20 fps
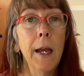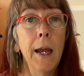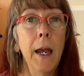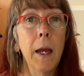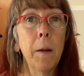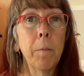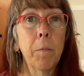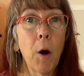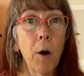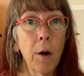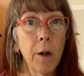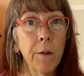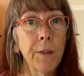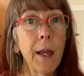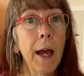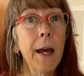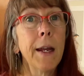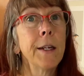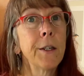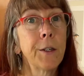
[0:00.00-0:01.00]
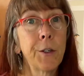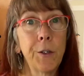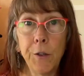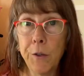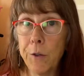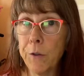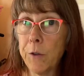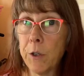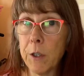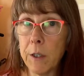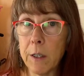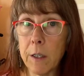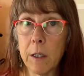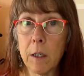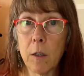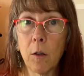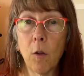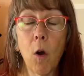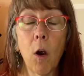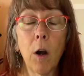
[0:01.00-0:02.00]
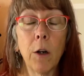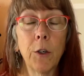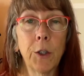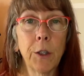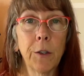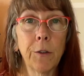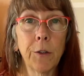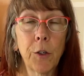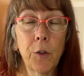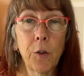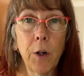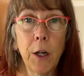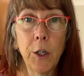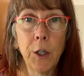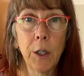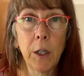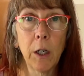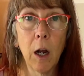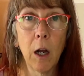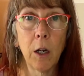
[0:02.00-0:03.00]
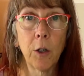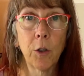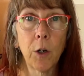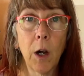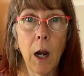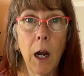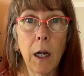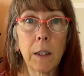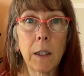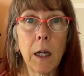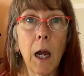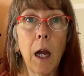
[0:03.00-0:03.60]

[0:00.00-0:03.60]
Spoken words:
And part of that is due to this large illustration contract.